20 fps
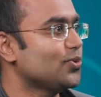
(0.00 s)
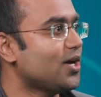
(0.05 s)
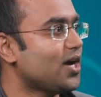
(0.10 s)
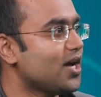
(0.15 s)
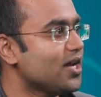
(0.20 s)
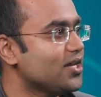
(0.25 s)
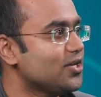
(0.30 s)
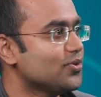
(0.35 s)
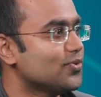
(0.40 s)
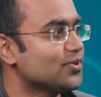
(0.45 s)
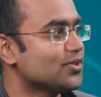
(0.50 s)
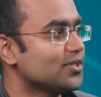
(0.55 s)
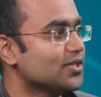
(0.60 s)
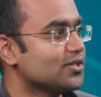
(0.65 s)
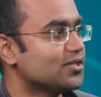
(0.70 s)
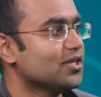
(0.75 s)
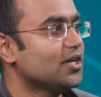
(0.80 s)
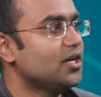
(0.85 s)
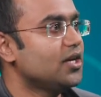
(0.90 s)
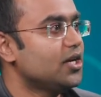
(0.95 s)
to high
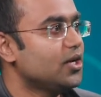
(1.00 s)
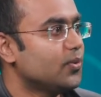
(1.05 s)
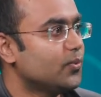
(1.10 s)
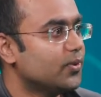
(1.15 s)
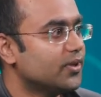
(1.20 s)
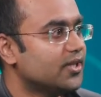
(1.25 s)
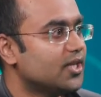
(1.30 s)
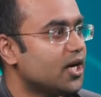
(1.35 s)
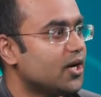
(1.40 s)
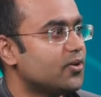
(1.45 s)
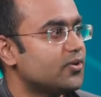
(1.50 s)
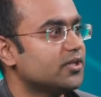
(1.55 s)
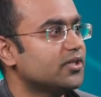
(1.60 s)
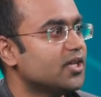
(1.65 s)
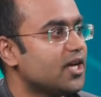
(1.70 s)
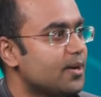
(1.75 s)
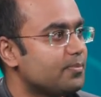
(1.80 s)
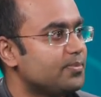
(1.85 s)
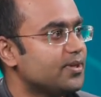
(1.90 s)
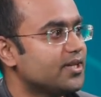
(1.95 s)
usage without
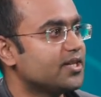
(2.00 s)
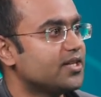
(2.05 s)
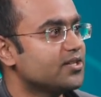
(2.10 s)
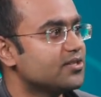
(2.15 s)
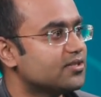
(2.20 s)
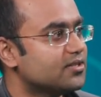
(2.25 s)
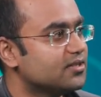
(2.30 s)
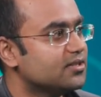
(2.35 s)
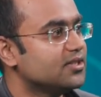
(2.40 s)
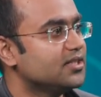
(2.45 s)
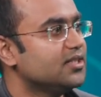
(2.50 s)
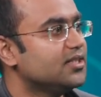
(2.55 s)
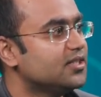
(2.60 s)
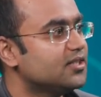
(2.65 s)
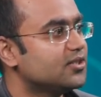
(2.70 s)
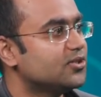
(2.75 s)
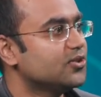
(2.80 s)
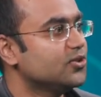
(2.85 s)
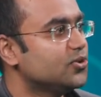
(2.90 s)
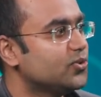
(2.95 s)
the application
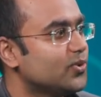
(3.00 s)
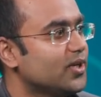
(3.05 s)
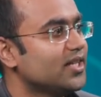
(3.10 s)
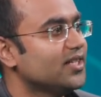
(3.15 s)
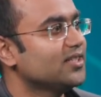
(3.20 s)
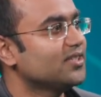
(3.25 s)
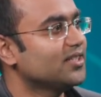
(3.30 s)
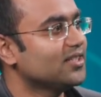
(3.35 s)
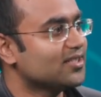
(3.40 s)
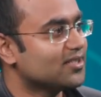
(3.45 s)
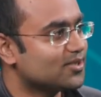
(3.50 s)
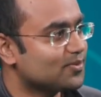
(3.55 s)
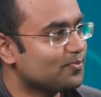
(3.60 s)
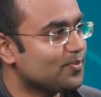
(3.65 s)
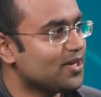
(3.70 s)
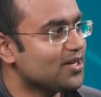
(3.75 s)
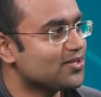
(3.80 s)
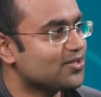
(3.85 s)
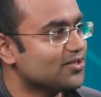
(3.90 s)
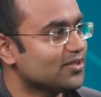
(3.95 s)
needing to do anything
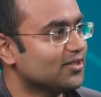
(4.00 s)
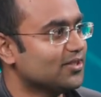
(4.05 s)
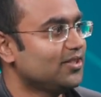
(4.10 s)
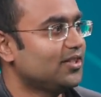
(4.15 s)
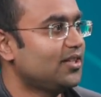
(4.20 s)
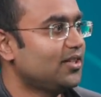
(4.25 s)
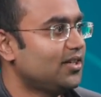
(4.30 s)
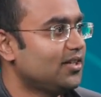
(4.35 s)
special.